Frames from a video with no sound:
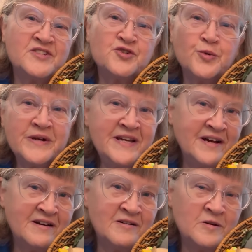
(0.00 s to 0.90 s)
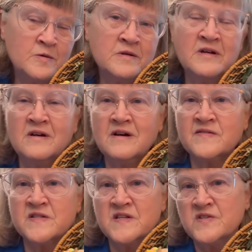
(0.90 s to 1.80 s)
trio of
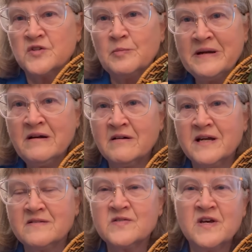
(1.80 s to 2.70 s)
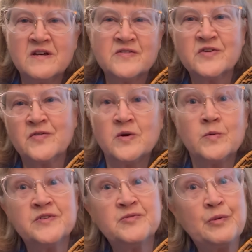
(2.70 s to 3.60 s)
seasonal berries. So there
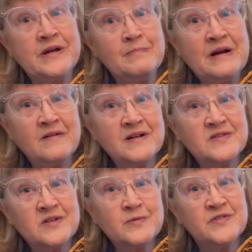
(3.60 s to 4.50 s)
were spring berries, there were